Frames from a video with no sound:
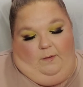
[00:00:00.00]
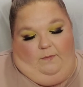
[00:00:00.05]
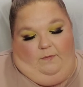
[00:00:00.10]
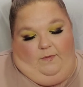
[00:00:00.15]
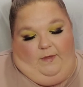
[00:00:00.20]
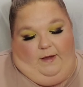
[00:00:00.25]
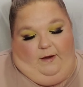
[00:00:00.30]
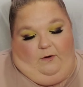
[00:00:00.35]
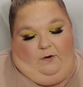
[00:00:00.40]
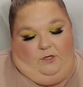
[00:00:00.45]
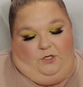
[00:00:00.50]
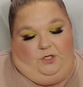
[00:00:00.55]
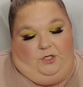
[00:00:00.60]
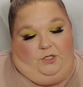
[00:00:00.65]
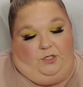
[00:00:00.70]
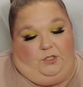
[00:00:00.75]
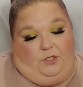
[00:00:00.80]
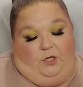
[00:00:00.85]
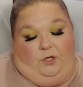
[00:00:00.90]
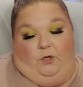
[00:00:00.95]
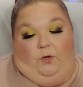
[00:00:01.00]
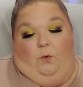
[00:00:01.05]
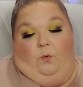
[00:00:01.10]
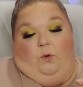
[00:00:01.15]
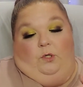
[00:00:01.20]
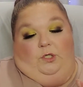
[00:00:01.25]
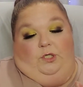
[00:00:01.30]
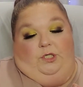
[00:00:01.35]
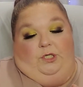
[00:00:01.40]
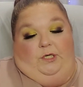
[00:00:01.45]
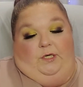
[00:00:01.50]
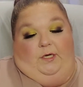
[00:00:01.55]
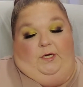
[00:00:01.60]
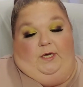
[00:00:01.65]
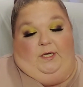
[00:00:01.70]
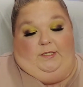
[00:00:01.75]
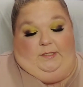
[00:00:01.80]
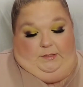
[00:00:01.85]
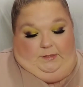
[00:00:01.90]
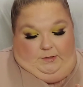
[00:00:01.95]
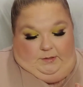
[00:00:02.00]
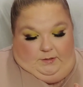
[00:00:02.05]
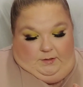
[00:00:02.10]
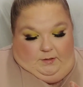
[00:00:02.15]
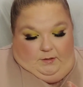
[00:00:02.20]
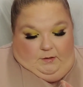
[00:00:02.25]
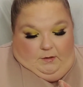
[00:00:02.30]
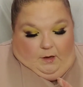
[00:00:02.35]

They are just gorgeous.